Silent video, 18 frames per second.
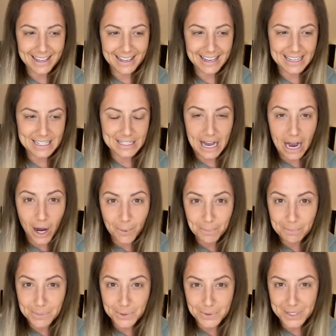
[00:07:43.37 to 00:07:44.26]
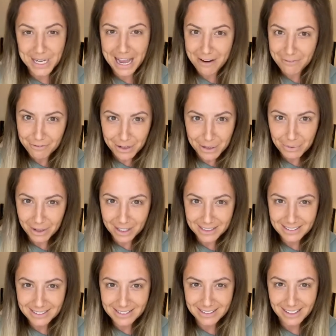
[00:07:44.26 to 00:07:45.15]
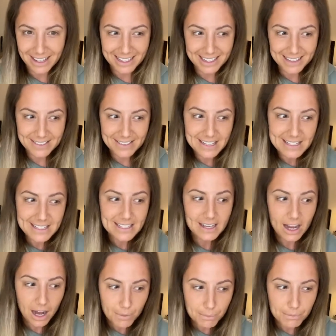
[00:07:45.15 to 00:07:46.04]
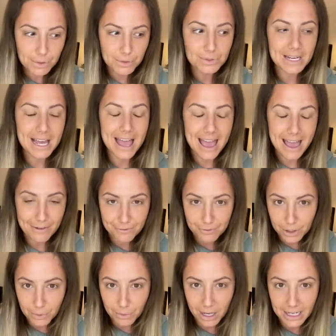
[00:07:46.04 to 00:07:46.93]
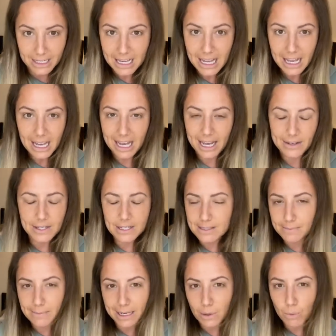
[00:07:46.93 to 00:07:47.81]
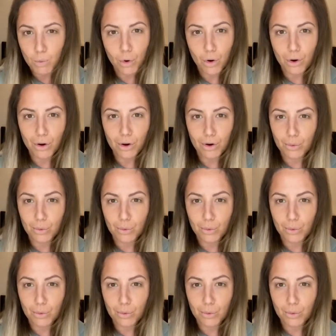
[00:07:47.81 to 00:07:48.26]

it's humbled everyone like this has humbled everyone and doesn't matter what